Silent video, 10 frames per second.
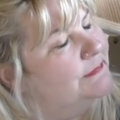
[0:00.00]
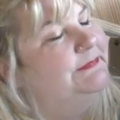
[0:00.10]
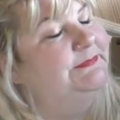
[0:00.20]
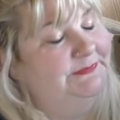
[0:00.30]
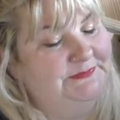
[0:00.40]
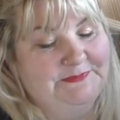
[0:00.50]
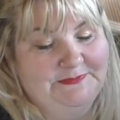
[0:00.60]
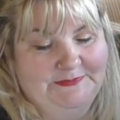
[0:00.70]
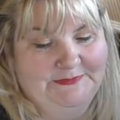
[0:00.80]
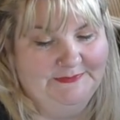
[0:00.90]

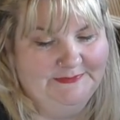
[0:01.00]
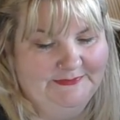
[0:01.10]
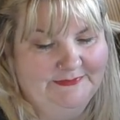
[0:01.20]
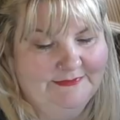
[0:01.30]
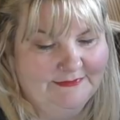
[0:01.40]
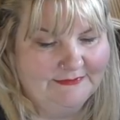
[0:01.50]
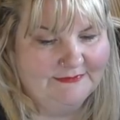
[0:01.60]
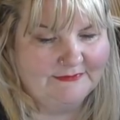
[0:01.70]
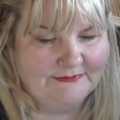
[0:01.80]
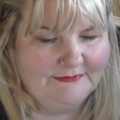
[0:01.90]

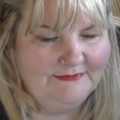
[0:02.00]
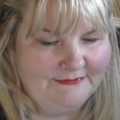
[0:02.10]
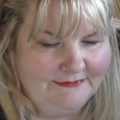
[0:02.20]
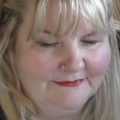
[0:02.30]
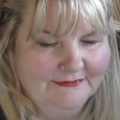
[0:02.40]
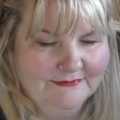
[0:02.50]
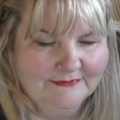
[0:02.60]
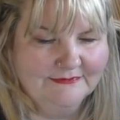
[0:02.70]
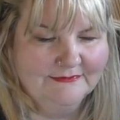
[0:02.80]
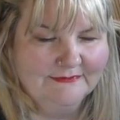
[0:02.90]

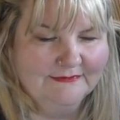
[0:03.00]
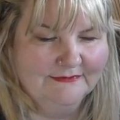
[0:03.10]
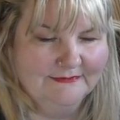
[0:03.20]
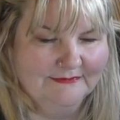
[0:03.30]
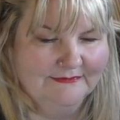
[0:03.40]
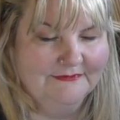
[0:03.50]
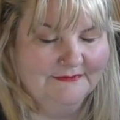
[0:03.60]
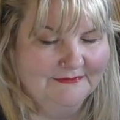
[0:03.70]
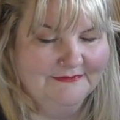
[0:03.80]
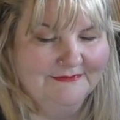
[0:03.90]

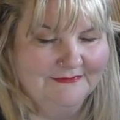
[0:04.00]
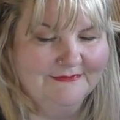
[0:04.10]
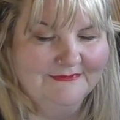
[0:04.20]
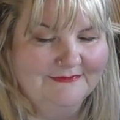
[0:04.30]
(silent)